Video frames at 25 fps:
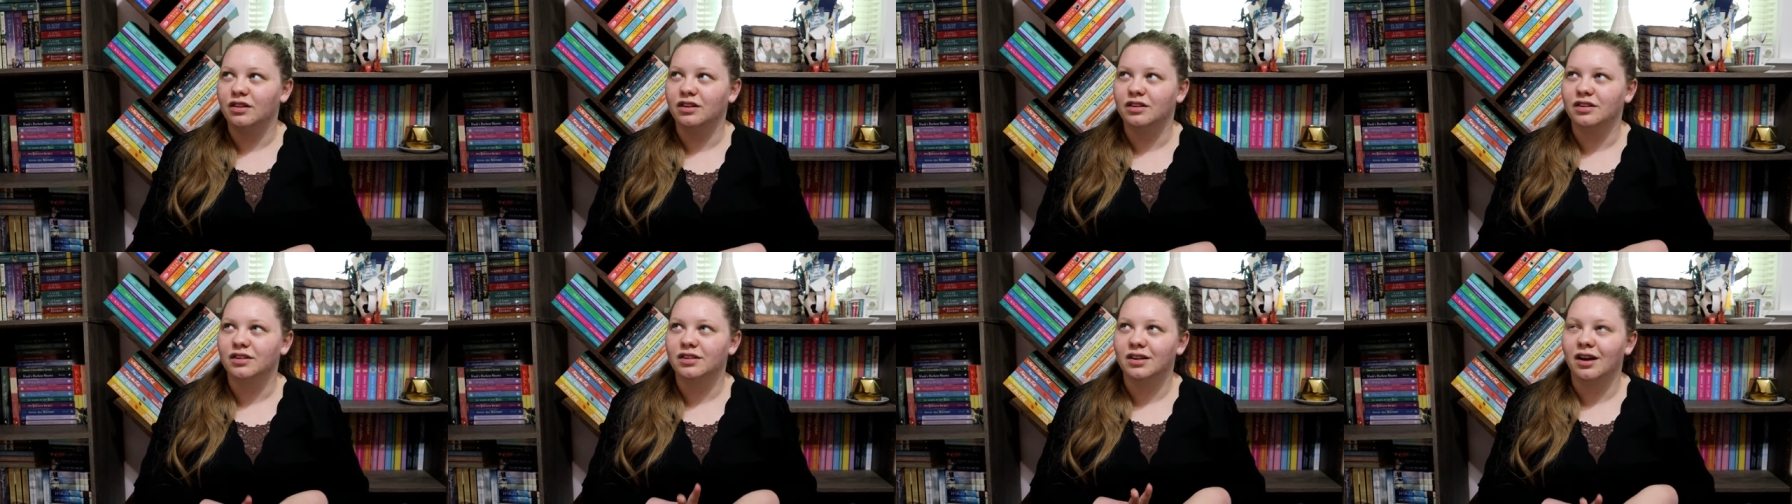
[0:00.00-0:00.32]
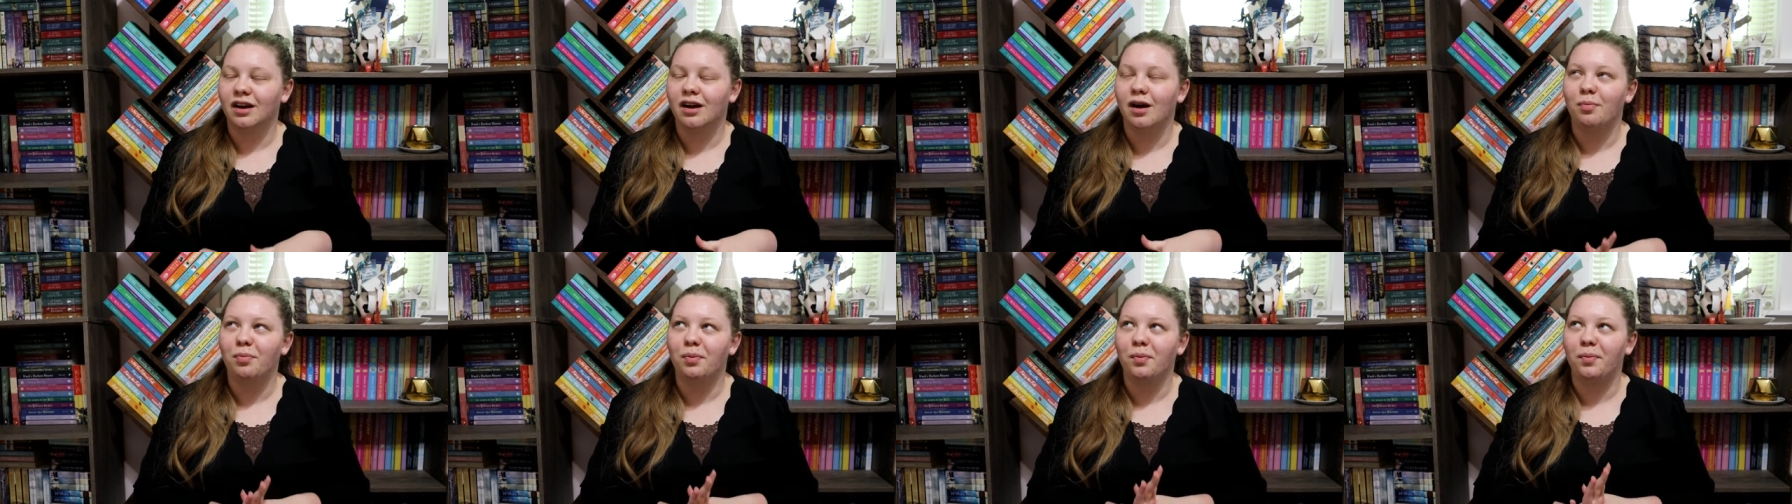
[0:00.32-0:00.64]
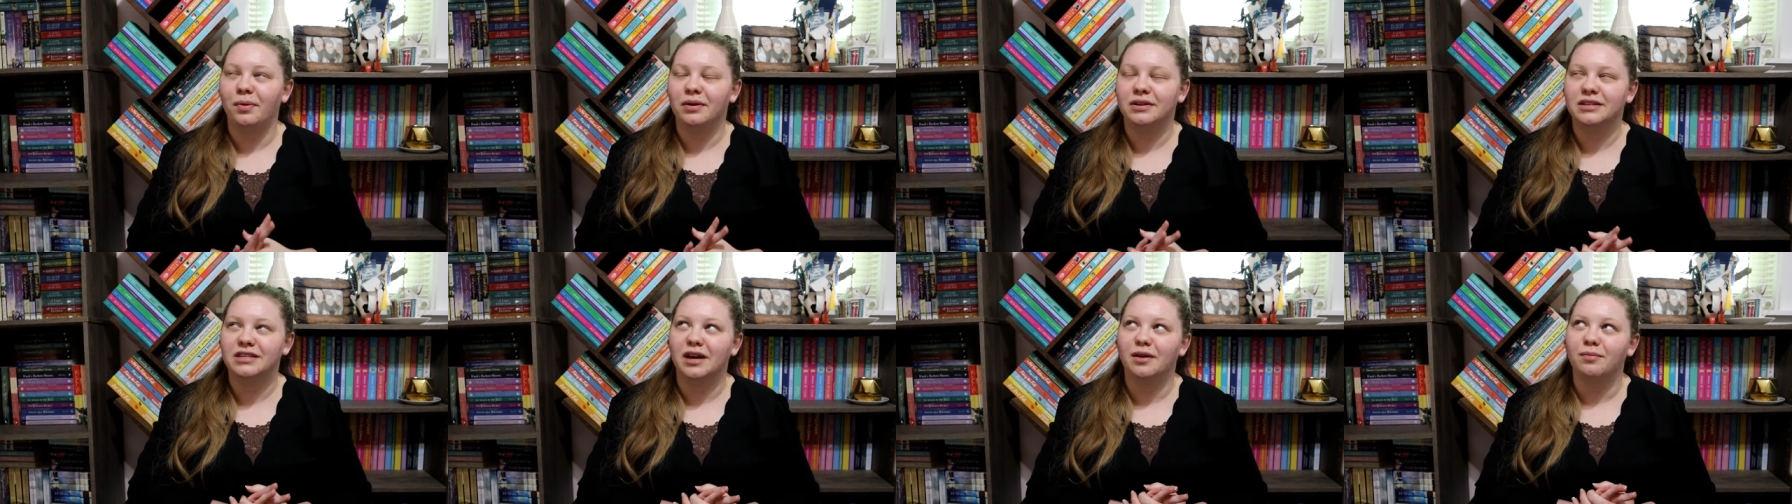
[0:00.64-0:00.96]
There's a couple
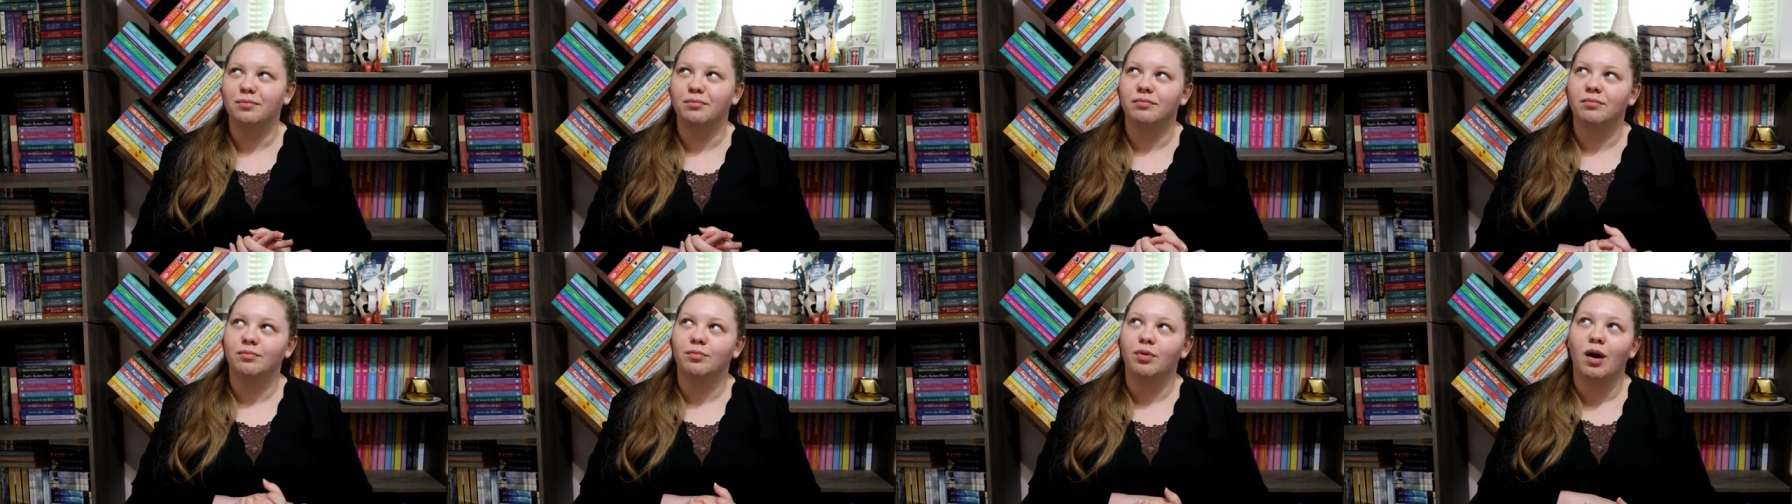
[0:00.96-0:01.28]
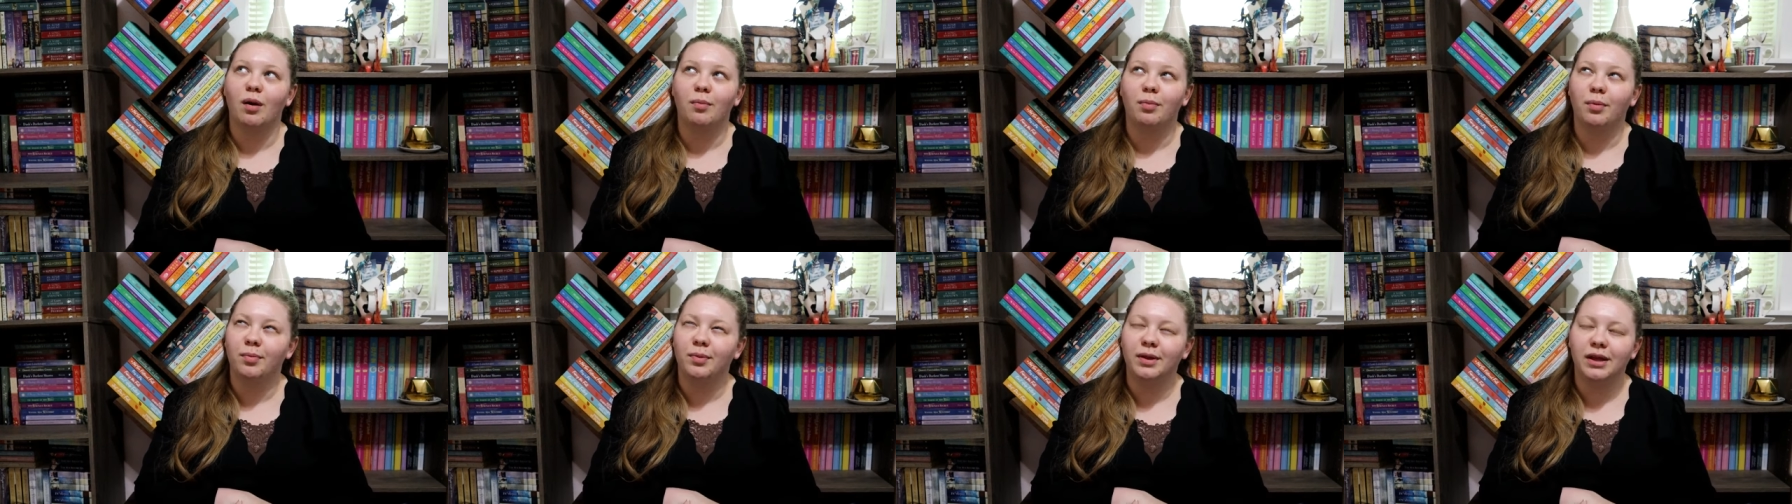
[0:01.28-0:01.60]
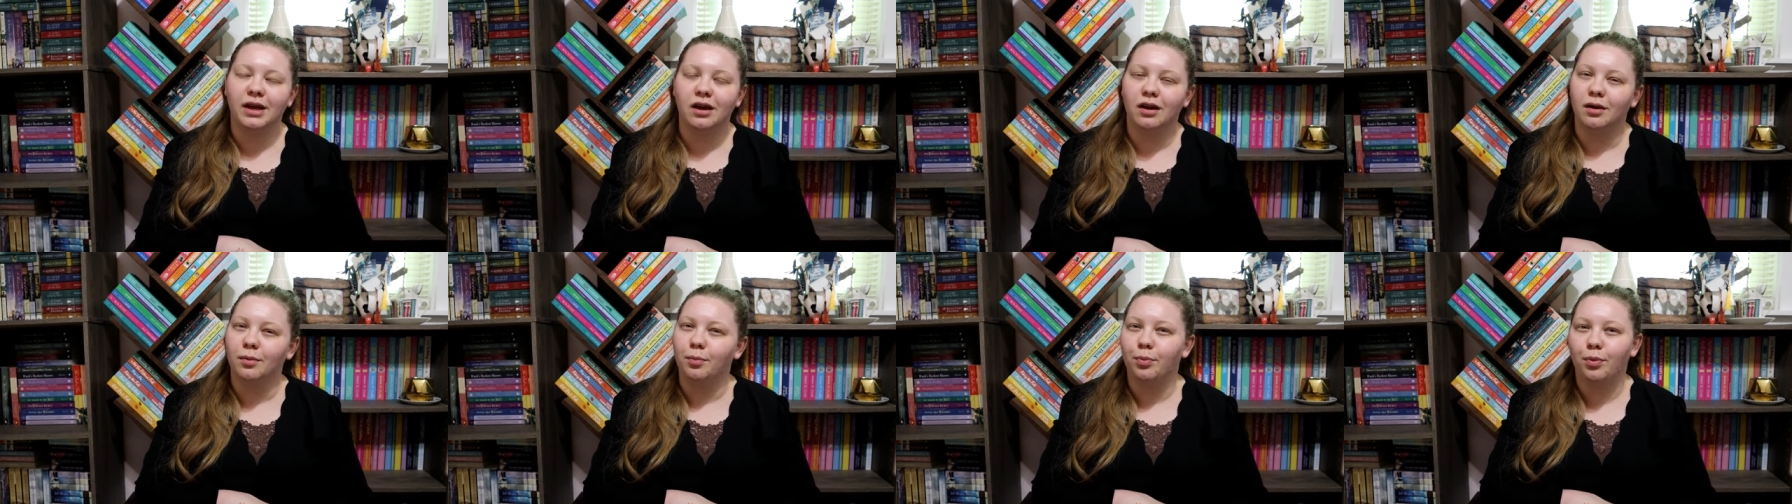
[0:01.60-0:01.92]
books I'm
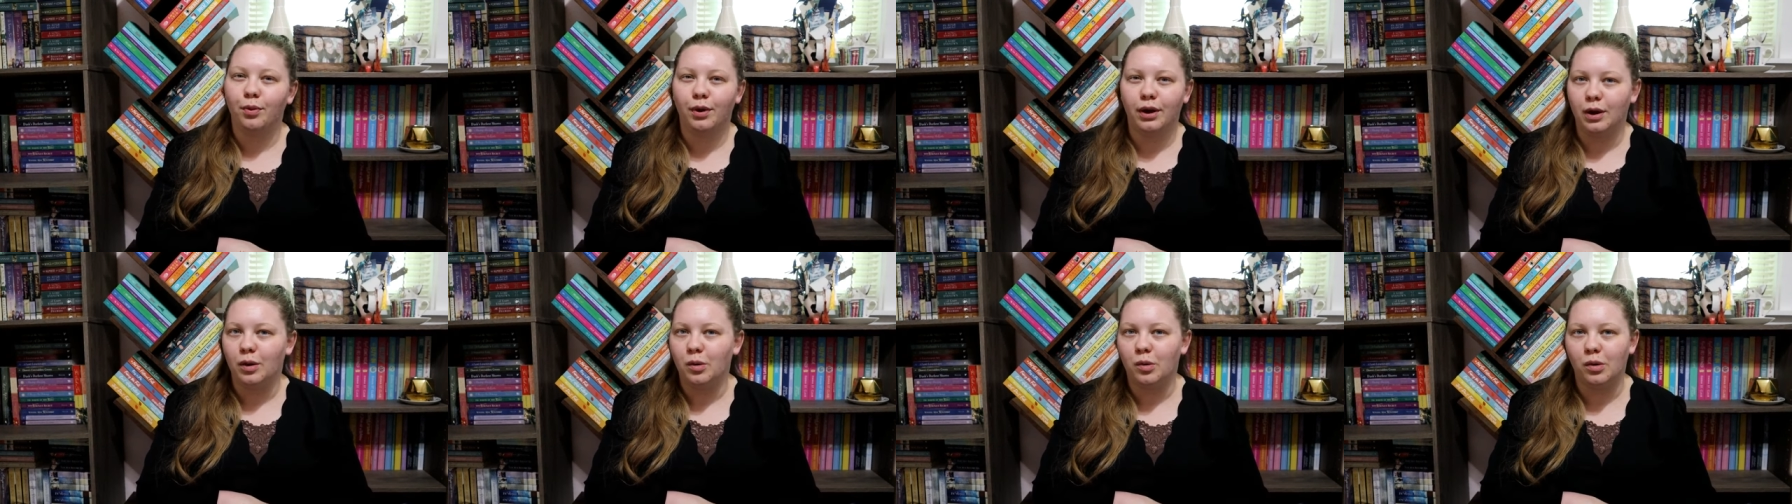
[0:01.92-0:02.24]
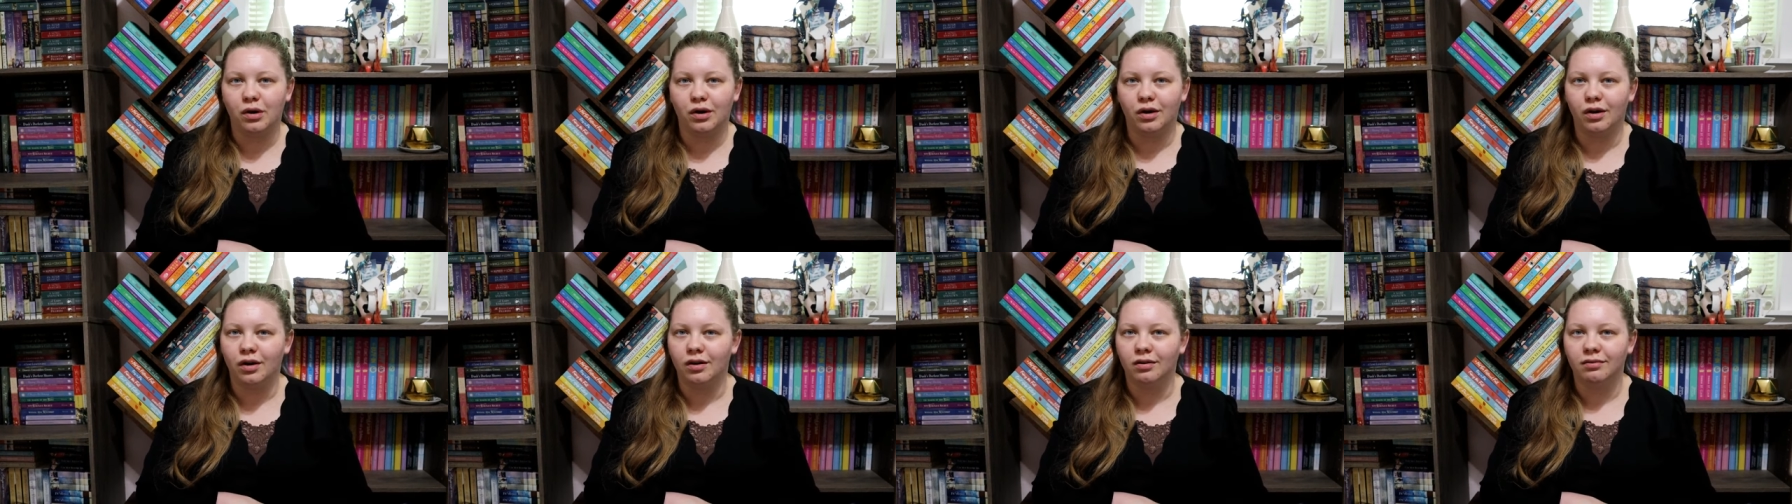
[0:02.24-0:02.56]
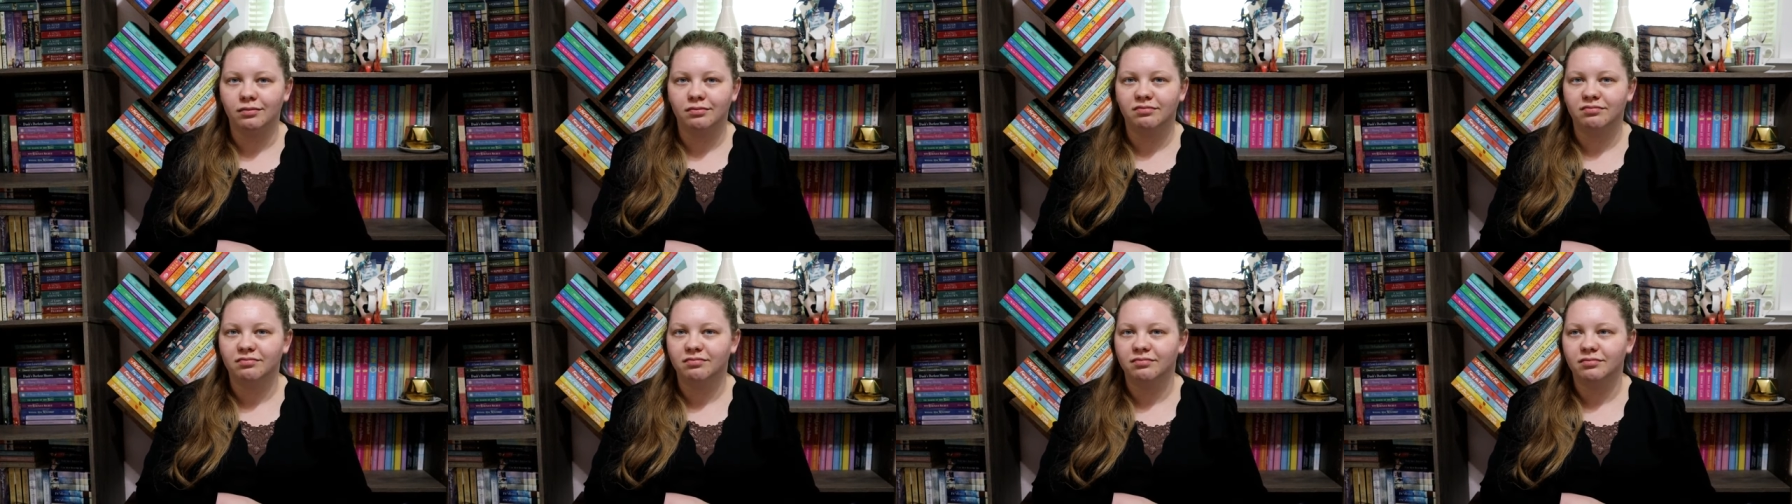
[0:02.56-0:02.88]
probably going to
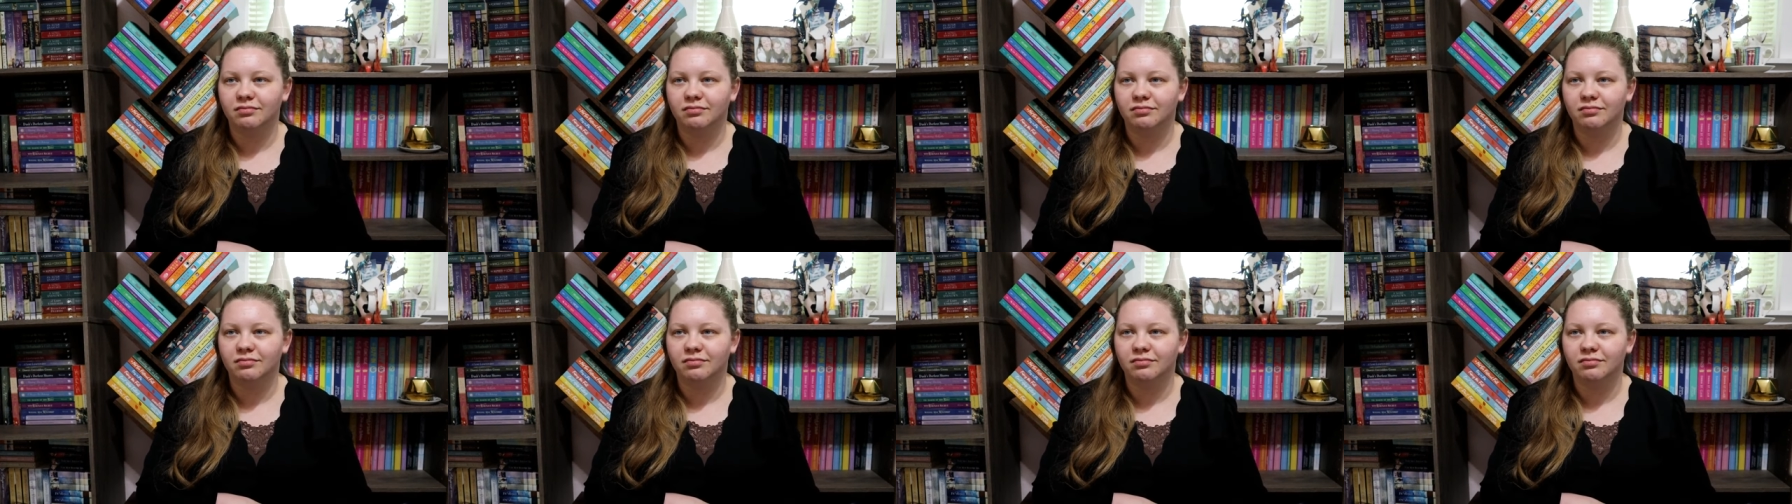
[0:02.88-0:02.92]
pre-order